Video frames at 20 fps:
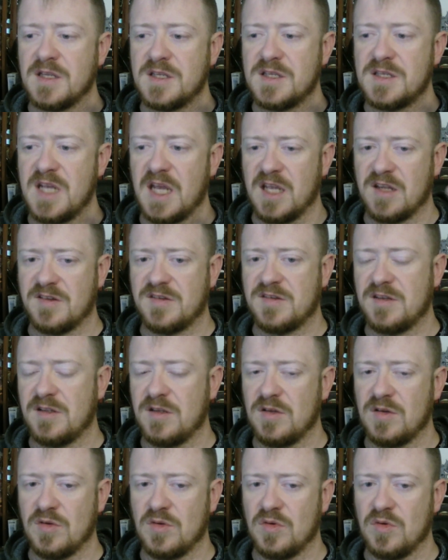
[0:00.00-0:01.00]
Takes
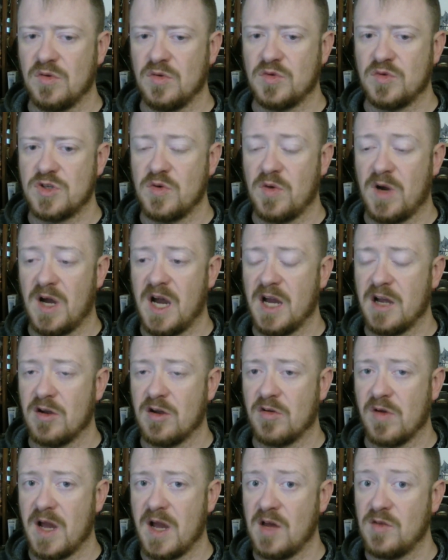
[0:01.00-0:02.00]
you to a higher
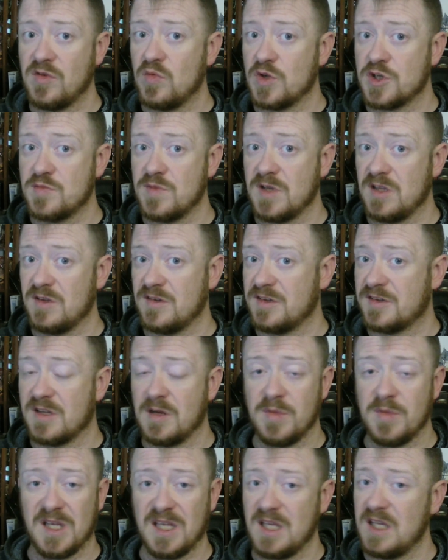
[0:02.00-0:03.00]
ground, which means it's going
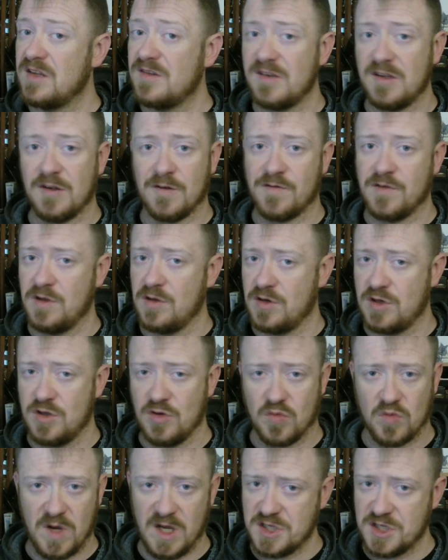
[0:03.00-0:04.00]
to be easier for you to do
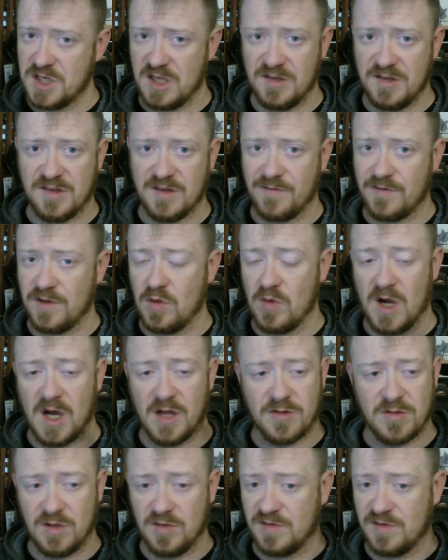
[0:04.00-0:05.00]
range hits if you
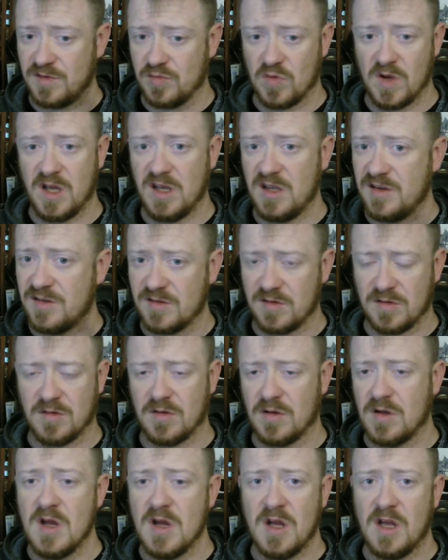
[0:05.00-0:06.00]
either use raise
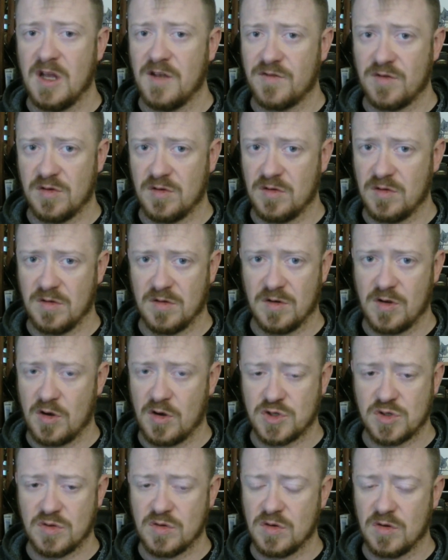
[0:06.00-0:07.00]
or if you're an
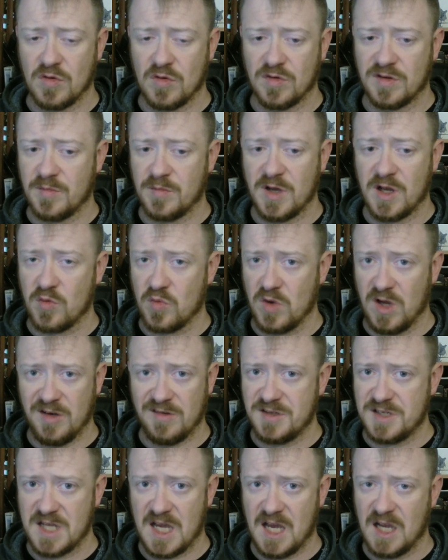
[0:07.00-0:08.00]
archer or some kind of ranged
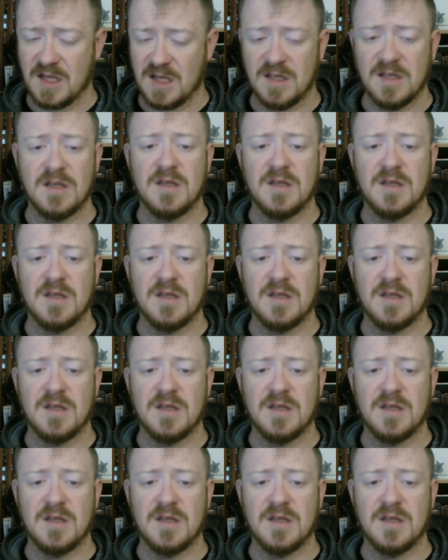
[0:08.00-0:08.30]
attack